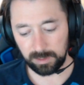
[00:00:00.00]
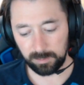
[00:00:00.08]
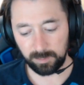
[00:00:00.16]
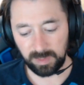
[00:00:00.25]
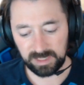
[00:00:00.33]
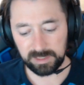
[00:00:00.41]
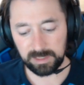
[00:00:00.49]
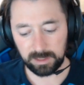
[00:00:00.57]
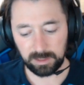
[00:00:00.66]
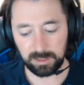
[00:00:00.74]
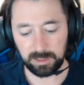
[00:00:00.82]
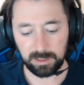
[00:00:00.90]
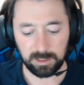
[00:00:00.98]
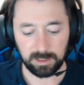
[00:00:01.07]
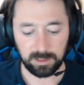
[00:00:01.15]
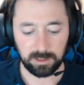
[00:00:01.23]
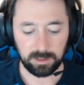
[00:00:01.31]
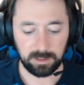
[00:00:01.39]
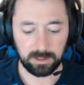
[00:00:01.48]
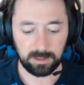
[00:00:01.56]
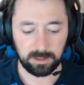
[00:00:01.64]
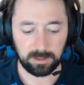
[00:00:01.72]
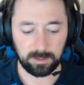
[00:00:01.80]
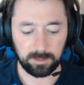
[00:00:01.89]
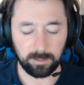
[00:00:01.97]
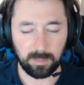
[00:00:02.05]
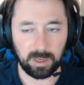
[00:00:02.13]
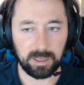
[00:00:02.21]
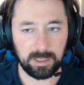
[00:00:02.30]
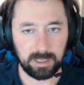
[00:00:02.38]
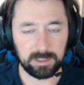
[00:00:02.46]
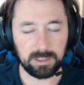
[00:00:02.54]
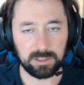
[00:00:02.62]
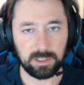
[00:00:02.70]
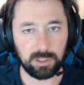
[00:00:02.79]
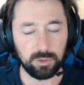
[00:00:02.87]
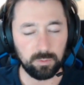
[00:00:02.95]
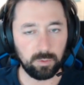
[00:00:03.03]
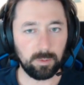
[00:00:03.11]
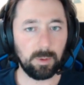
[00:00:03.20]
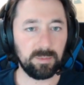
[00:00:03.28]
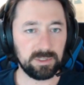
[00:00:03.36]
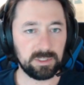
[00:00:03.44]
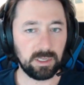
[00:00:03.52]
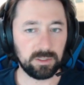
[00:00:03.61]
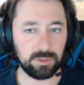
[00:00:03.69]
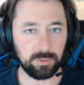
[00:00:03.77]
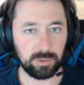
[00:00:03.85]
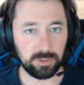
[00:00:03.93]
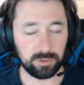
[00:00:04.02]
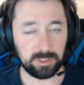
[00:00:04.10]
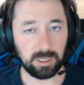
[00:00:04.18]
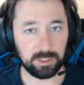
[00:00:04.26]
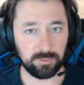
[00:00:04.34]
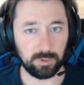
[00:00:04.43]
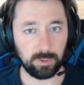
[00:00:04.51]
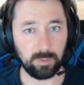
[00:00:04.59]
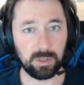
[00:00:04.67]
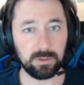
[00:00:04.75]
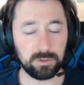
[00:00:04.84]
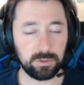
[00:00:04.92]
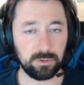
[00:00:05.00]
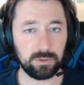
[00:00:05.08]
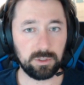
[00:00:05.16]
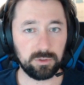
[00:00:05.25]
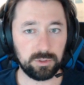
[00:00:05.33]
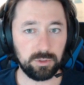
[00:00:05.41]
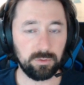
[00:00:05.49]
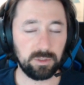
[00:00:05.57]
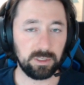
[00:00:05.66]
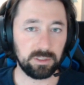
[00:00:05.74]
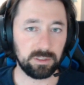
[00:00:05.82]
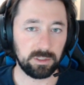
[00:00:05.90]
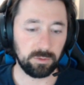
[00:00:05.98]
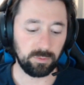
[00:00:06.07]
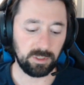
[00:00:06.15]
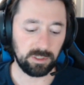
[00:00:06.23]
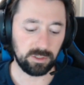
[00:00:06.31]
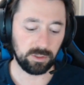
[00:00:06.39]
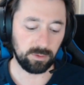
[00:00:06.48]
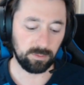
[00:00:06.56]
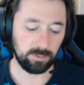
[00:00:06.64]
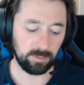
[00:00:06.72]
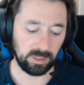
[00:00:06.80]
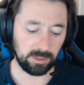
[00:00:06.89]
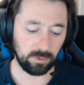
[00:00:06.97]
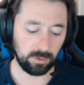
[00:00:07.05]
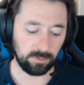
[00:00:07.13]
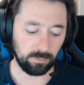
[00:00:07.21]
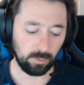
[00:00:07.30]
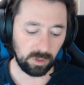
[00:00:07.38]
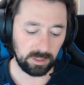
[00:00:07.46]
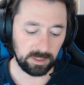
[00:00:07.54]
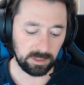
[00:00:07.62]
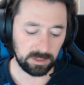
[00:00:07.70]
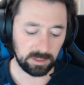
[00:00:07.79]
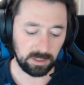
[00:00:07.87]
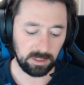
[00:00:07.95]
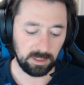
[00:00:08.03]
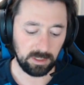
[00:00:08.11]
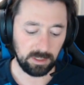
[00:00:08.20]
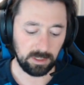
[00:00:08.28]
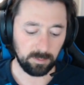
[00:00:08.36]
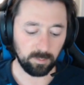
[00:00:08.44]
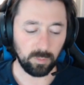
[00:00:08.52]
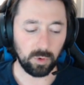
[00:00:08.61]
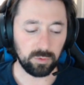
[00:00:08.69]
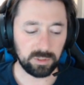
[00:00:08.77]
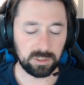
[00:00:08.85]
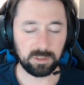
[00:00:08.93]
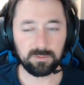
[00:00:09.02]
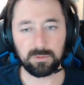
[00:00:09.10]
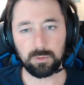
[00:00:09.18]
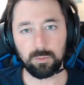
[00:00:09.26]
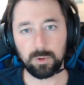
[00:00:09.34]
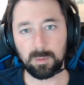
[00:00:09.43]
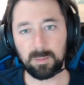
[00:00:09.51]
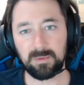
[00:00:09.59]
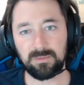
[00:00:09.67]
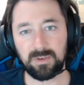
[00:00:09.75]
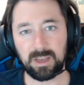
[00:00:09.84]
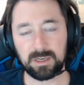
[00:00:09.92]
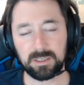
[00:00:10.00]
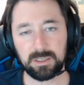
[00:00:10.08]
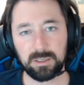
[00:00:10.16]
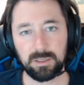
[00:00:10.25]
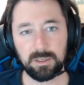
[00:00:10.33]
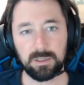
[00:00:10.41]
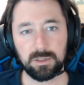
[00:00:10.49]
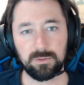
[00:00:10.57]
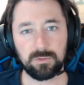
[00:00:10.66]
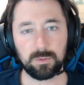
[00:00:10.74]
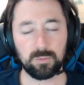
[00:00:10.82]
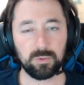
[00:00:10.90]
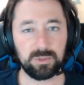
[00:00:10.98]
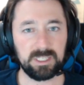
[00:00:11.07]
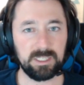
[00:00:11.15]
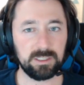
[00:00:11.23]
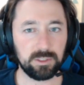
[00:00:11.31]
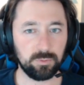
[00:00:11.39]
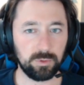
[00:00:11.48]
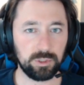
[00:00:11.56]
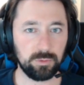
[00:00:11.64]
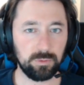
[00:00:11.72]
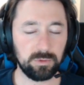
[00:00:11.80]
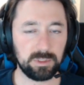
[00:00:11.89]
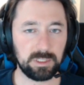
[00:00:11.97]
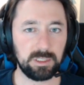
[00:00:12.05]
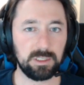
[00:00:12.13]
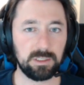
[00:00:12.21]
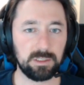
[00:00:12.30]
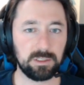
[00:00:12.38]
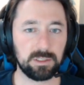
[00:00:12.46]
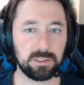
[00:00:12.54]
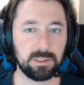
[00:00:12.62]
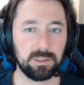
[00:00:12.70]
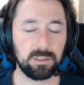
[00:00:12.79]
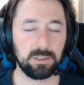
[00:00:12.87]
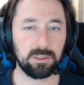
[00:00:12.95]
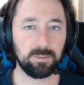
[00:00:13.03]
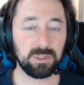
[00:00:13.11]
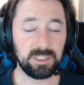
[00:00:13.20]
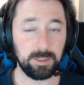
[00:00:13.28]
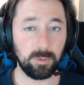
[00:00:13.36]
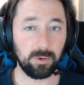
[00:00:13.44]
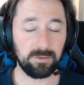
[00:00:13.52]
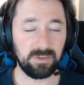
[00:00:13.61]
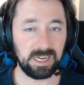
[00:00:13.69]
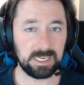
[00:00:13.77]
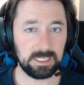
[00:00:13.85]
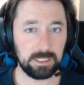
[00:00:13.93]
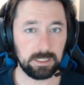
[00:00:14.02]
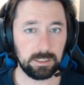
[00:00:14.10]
Basically, my guess is that your warm-up is not suiting your stage very well. So there's 2 things that we need to make note of. One is, most of the warm-up effect from routines and rituals is placebo effect.